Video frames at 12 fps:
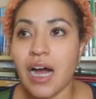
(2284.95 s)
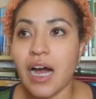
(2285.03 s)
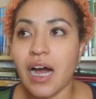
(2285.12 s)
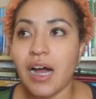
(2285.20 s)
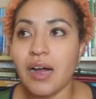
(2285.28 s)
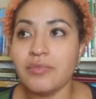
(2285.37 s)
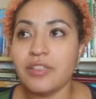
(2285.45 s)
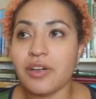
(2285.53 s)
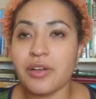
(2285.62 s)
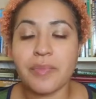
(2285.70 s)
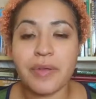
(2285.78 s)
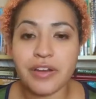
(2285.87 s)
Um, don't
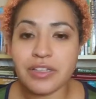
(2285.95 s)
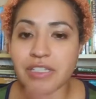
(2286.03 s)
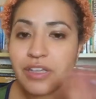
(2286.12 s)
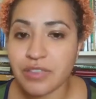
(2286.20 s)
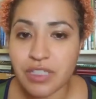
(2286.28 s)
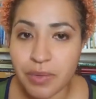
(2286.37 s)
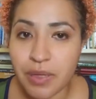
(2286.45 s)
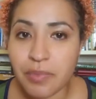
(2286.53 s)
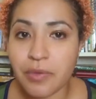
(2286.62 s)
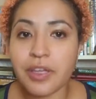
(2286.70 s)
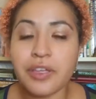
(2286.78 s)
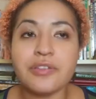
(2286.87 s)
compare yourself to the people
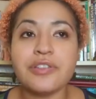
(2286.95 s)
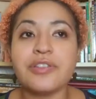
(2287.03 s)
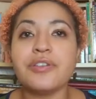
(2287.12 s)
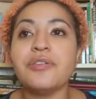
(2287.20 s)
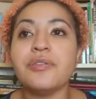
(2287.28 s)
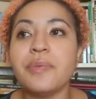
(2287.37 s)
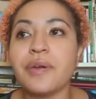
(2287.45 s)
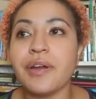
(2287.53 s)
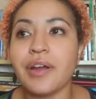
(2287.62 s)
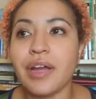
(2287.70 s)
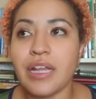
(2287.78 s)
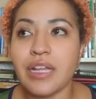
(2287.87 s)
on YouTube or
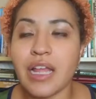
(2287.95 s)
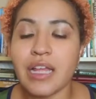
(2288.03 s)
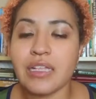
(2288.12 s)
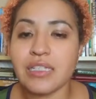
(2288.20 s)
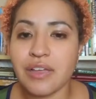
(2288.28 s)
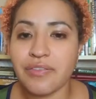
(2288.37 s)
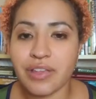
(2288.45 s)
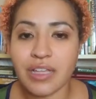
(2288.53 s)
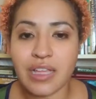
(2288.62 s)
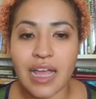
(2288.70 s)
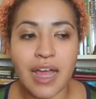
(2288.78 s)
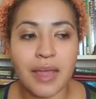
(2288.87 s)
and and stuff like
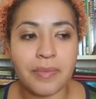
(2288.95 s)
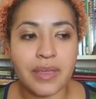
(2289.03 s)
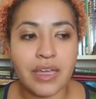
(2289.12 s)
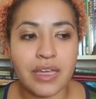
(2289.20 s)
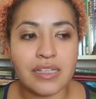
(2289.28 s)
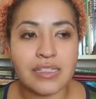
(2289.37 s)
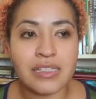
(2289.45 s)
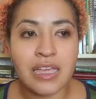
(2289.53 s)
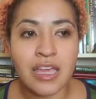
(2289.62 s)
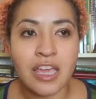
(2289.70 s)
that because